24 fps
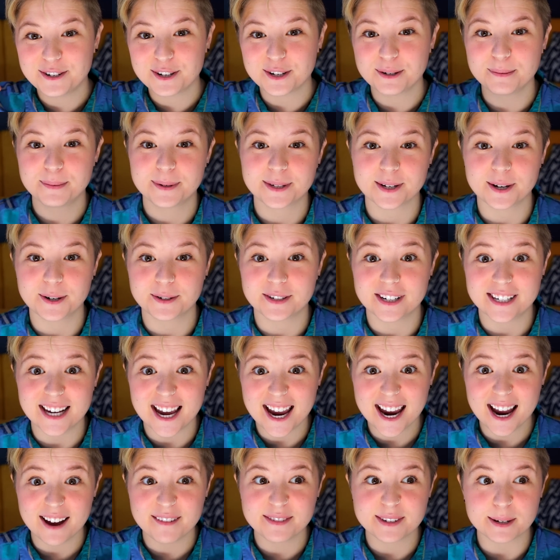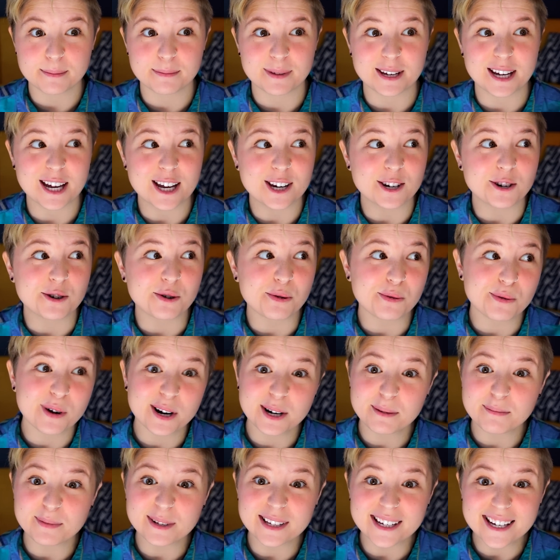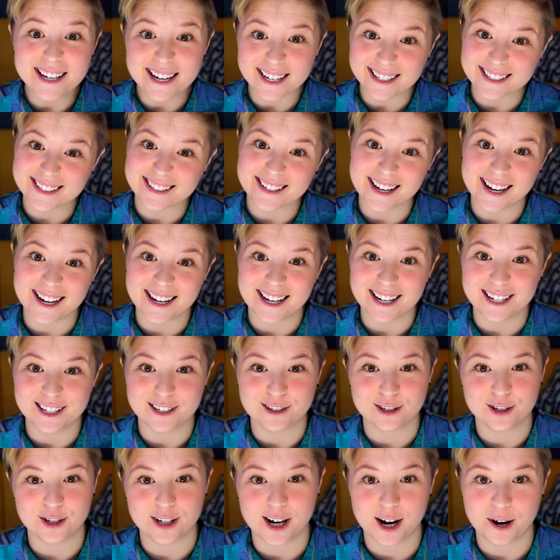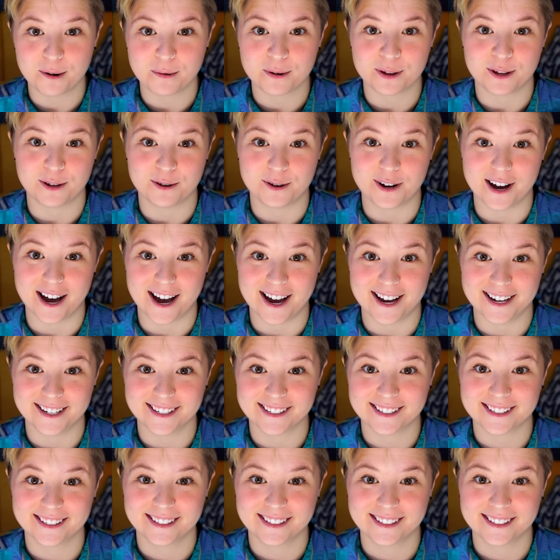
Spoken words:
YouTube, so today I have something incredibly exciting to share with you guys.